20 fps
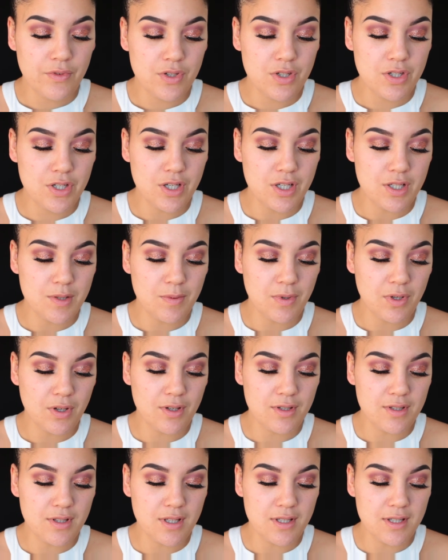just
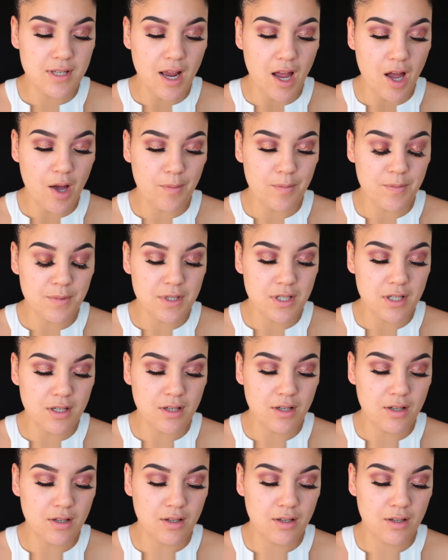because this helps
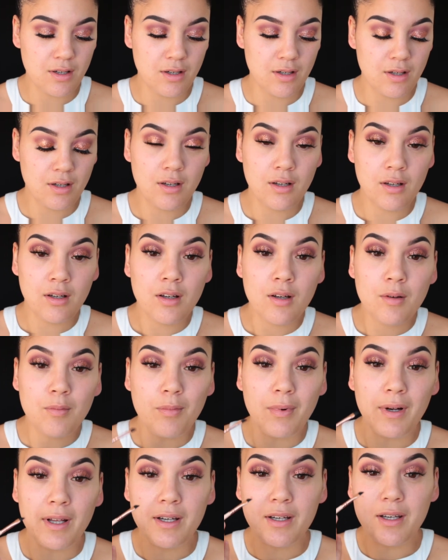
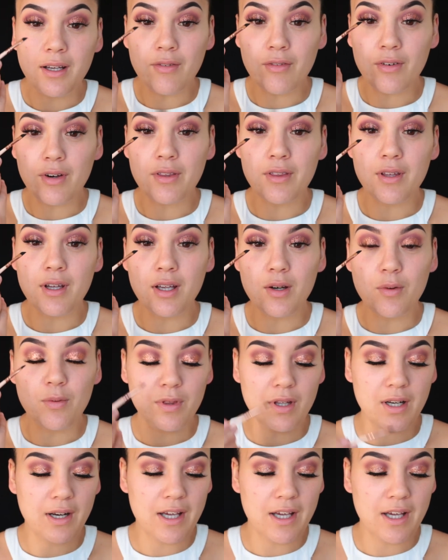blend everything in with the